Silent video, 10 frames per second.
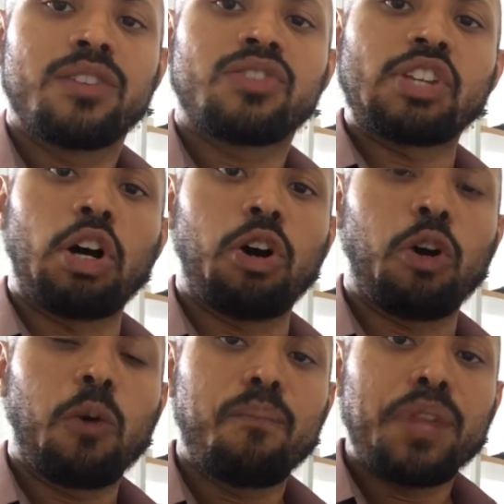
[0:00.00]

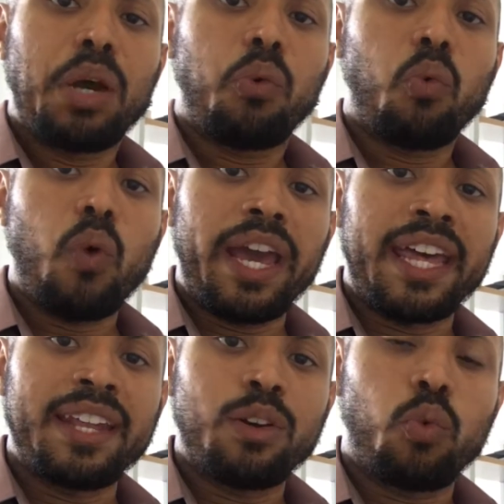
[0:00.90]
So,
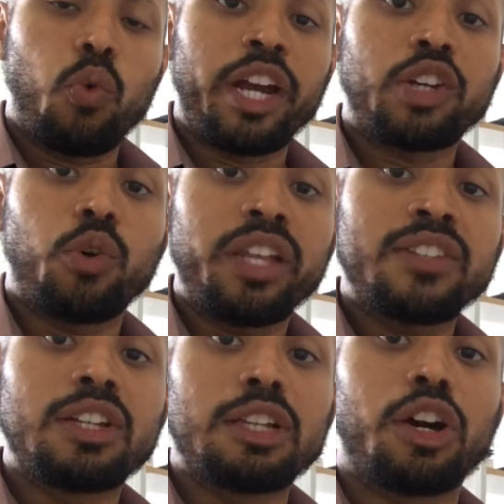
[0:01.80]
when we're going
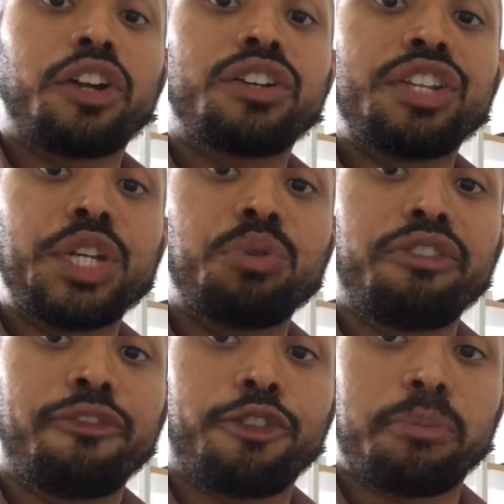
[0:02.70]
to learn new
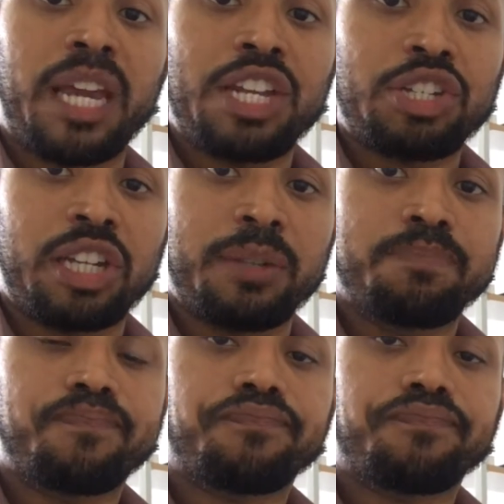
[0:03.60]
information,